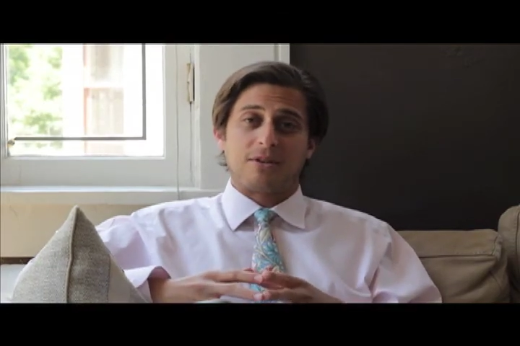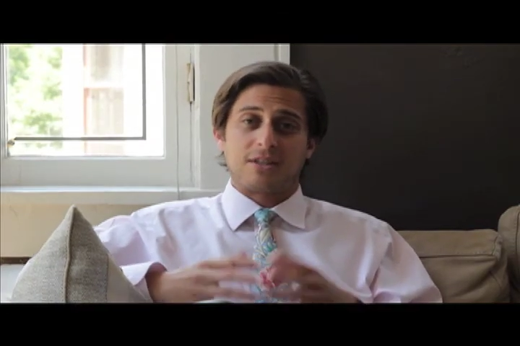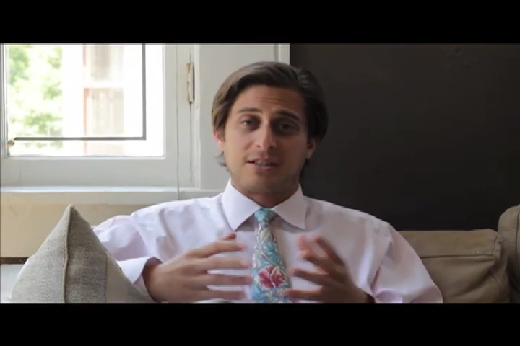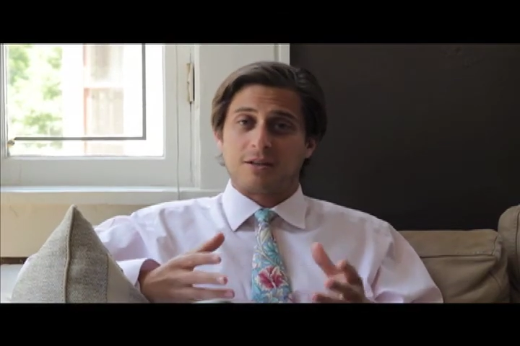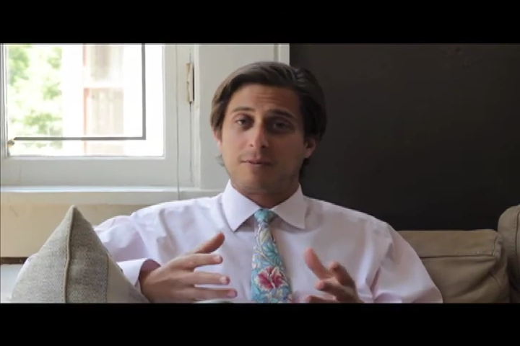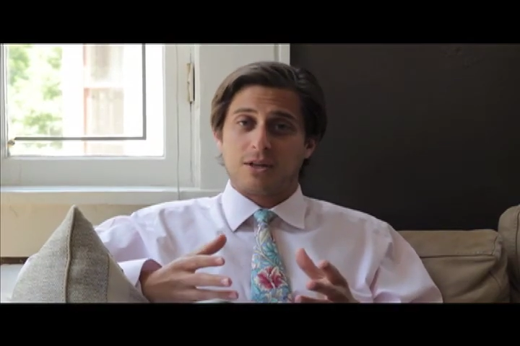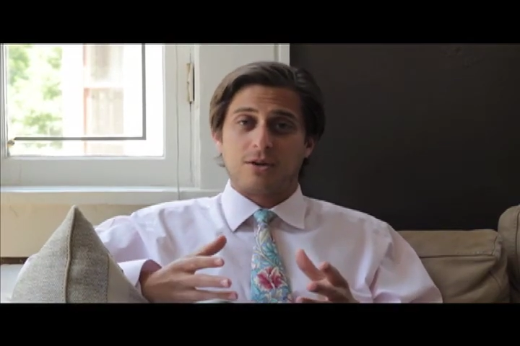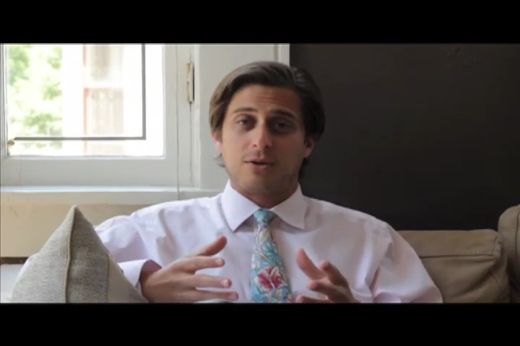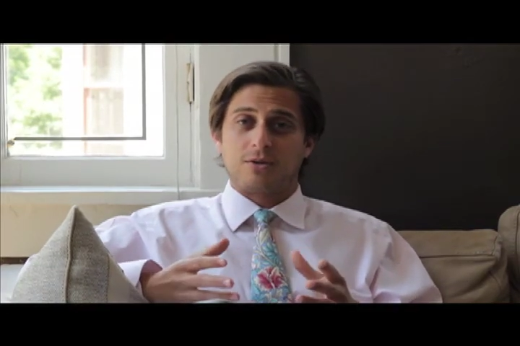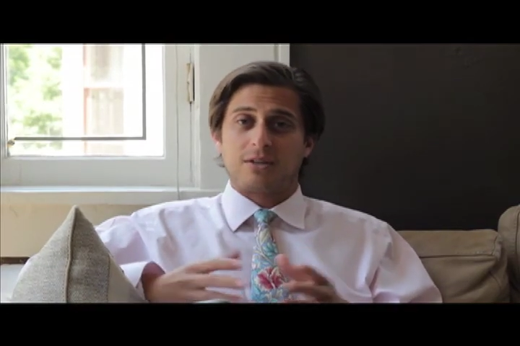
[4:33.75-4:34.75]
this isn't to be
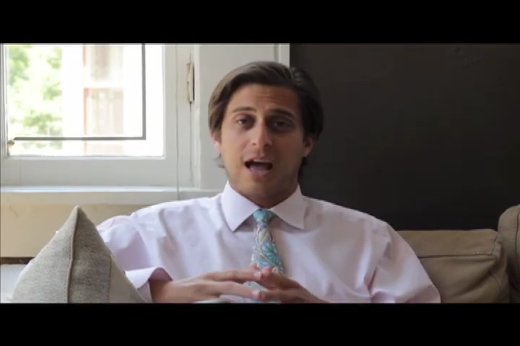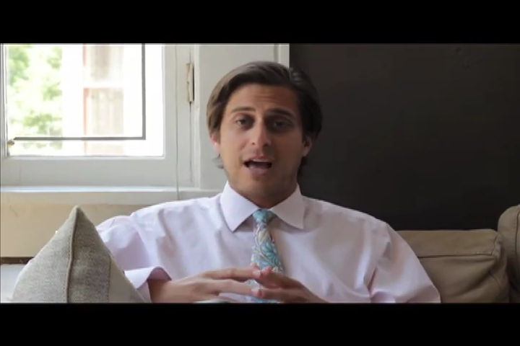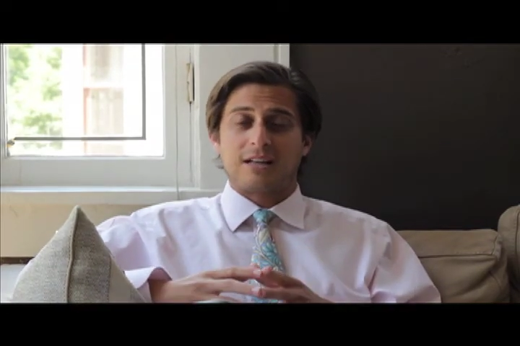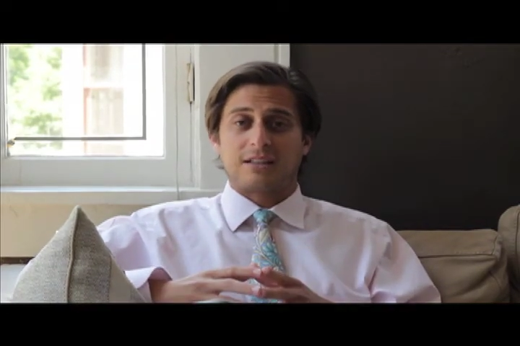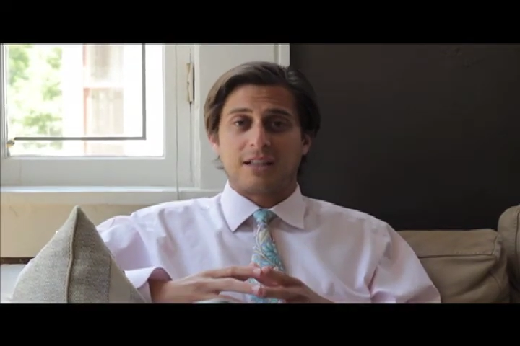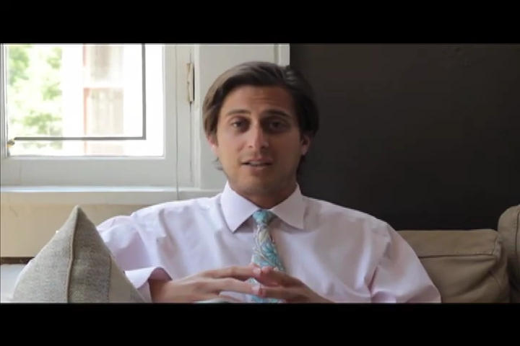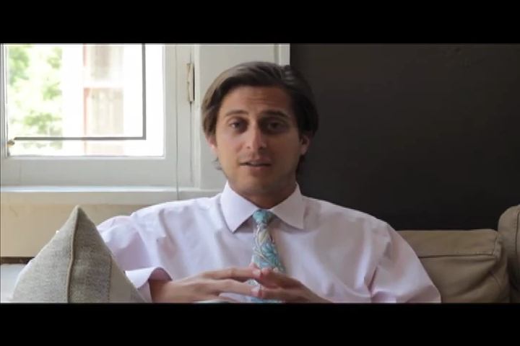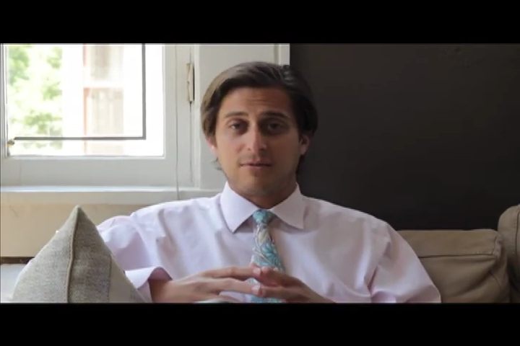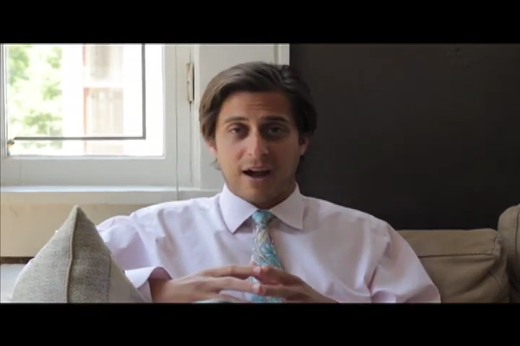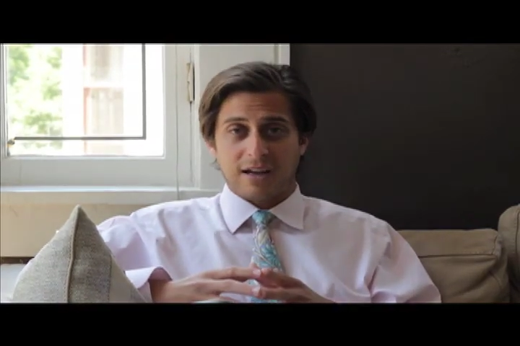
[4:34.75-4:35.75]
used as legal
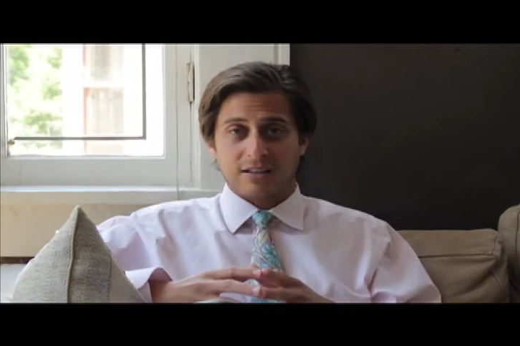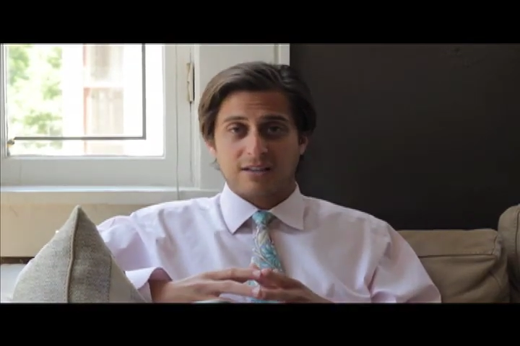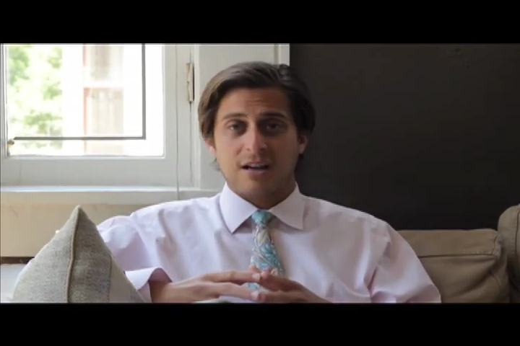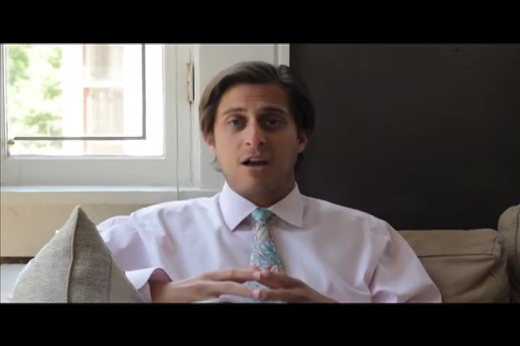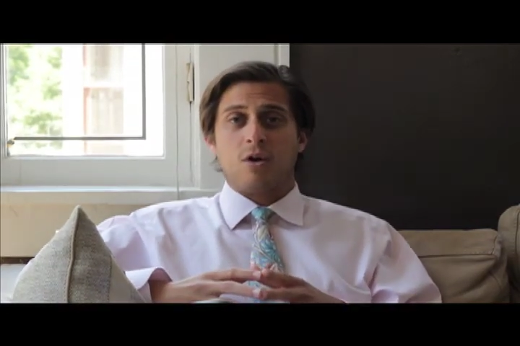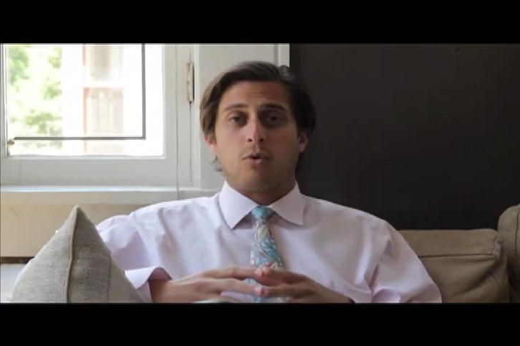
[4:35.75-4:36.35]
advice.